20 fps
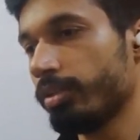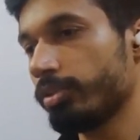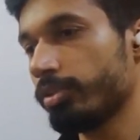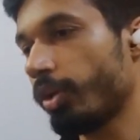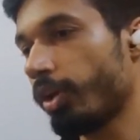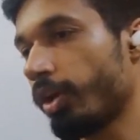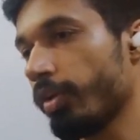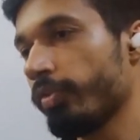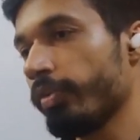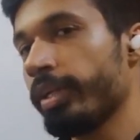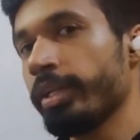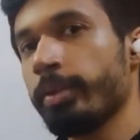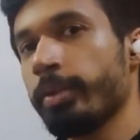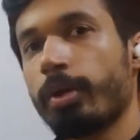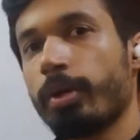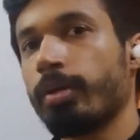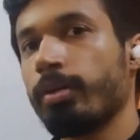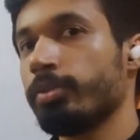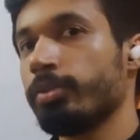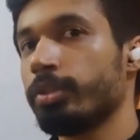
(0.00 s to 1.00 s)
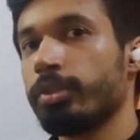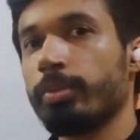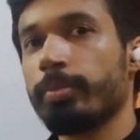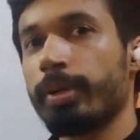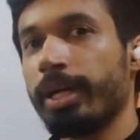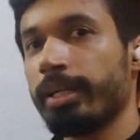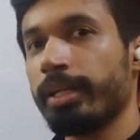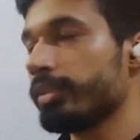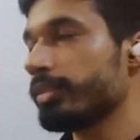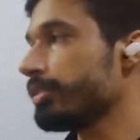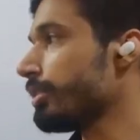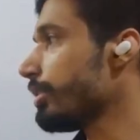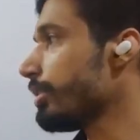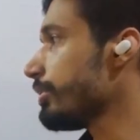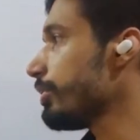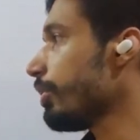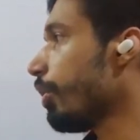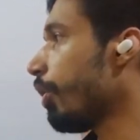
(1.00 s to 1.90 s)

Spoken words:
solve any problem using binary search,